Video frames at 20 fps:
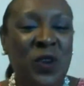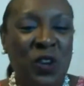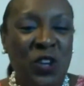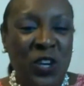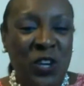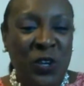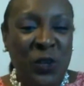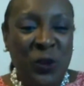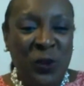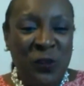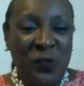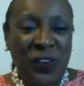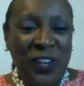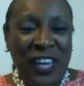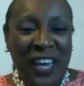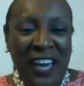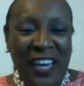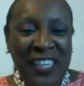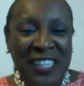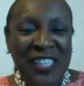your
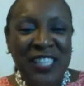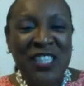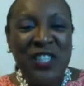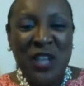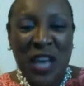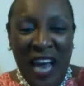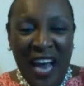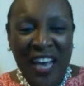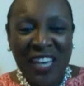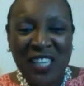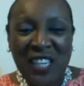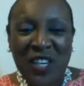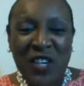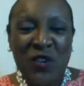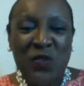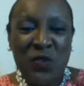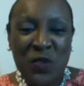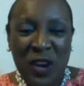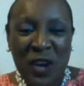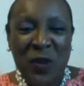notifications
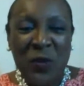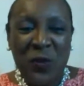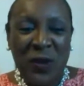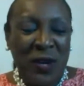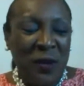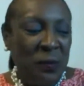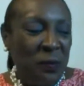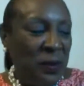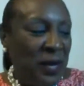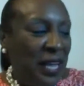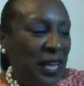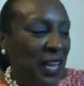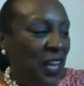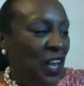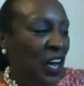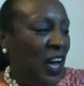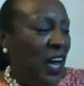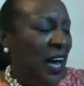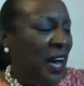actually ring with a bell.